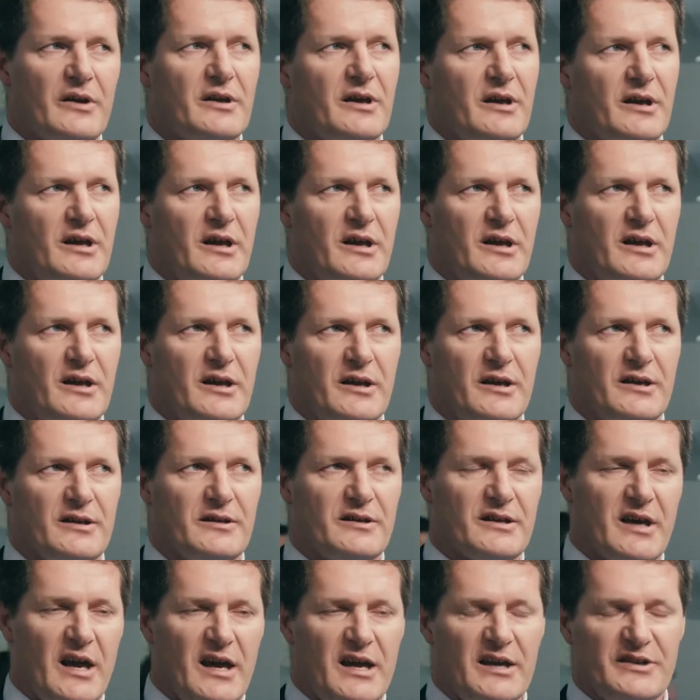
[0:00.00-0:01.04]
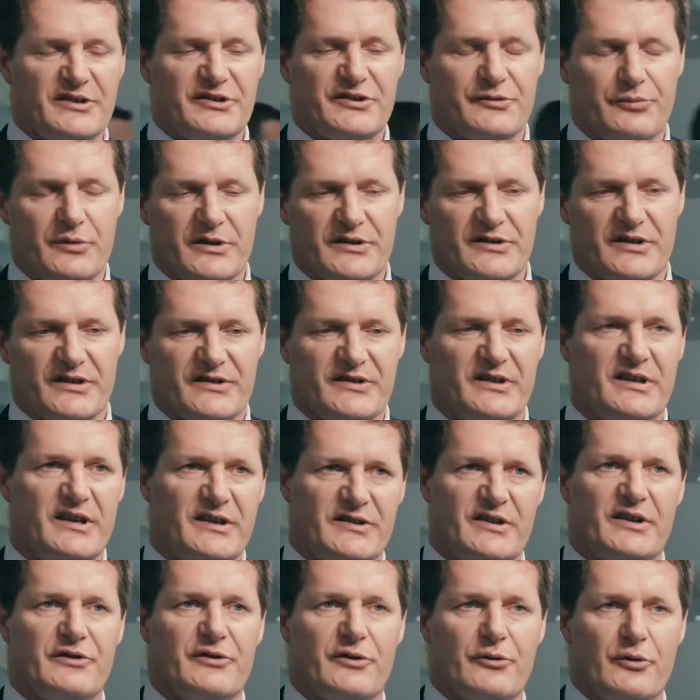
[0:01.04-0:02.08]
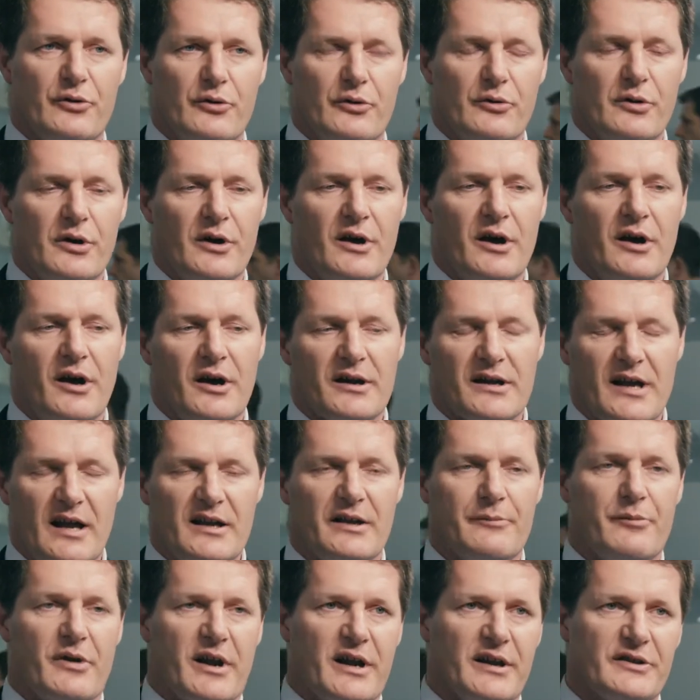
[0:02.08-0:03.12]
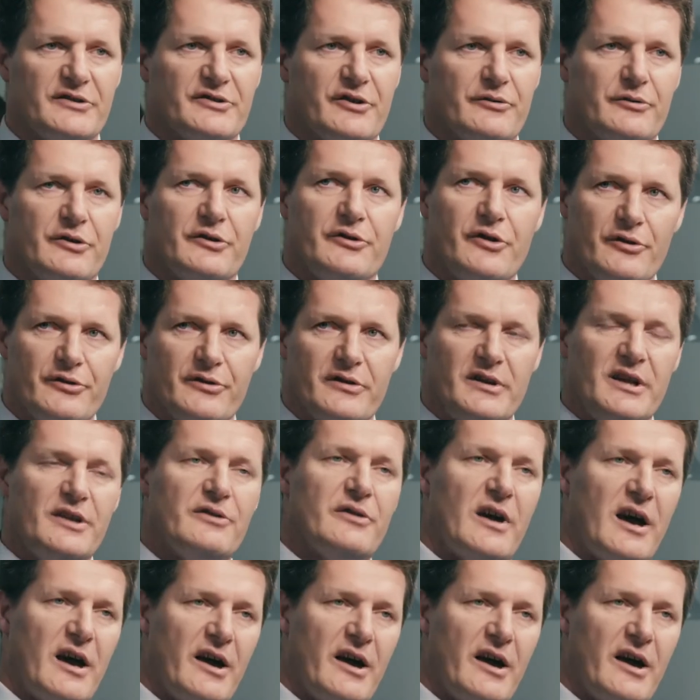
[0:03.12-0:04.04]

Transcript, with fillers: a gauge which is easy to calibrate, so you don't need to